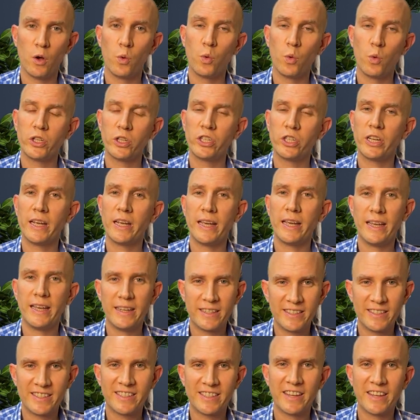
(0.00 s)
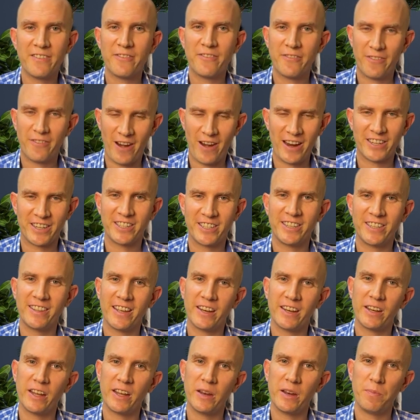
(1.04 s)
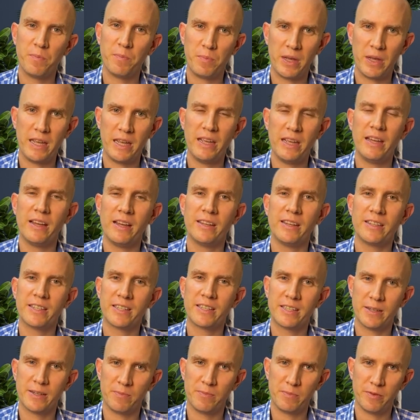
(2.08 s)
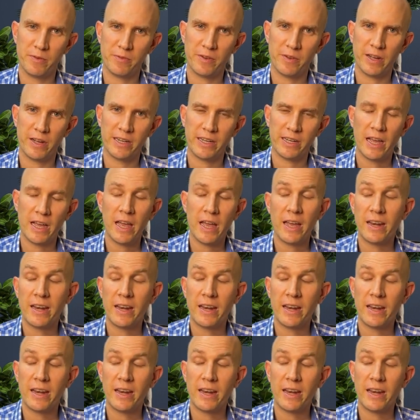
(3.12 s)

which is a fraction that can be simplified.